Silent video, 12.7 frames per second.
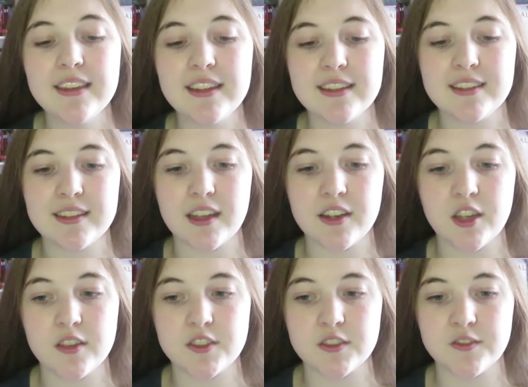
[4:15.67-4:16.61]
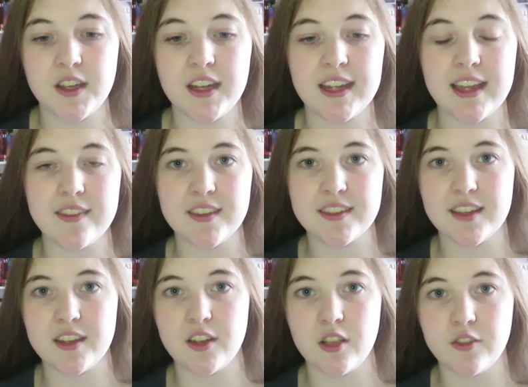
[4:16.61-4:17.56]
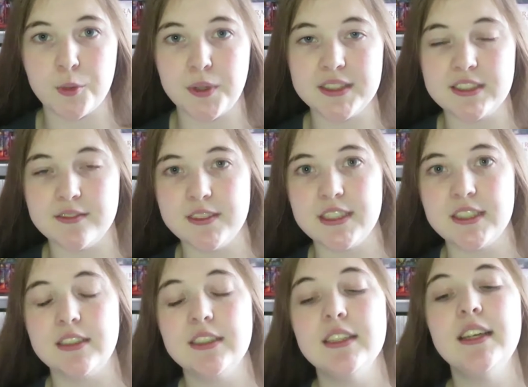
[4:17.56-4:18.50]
the son of Jafar, and the son of Cruella de Vil.